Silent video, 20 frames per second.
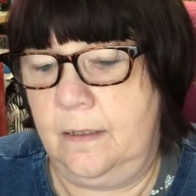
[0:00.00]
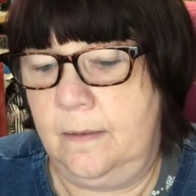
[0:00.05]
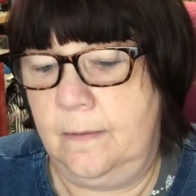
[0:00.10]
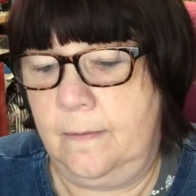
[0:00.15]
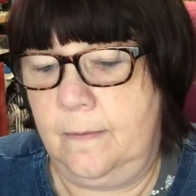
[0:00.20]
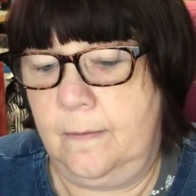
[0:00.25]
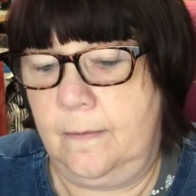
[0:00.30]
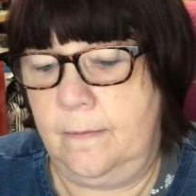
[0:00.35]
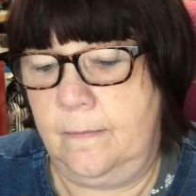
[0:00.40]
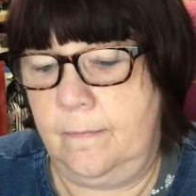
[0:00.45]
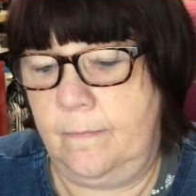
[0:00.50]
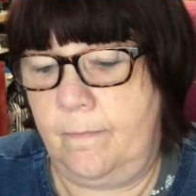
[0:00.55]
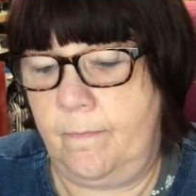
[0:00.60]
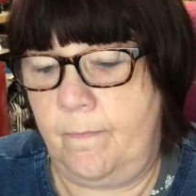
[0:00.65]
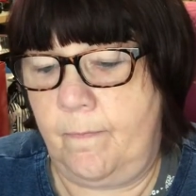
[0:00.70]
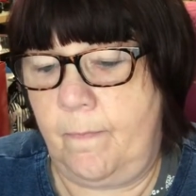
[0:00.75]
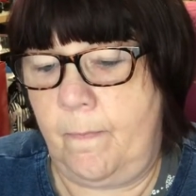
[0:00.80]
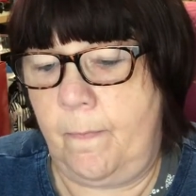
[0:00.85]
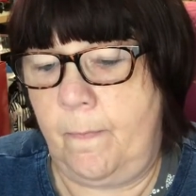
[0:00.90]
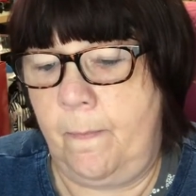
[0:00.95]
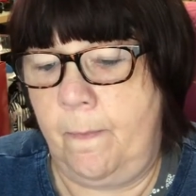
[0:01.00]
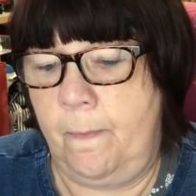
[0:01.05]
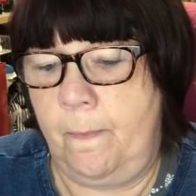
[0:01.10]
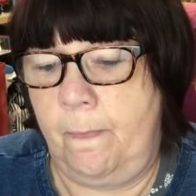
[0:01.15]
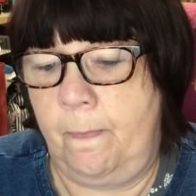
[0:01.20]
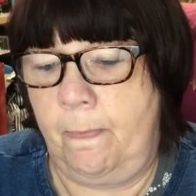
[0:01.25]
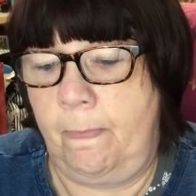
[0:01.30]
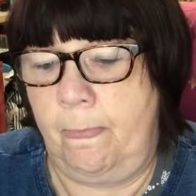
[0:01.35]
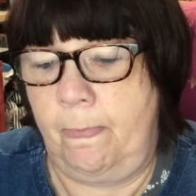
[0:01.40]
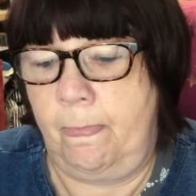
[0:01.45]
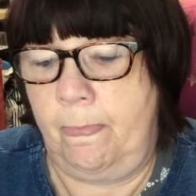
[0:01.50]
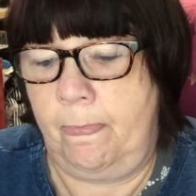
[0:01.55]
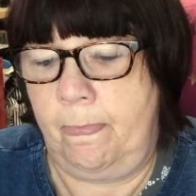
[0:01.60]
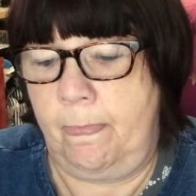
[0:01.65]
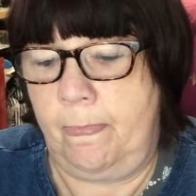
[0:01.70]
No one is speaking in this clip.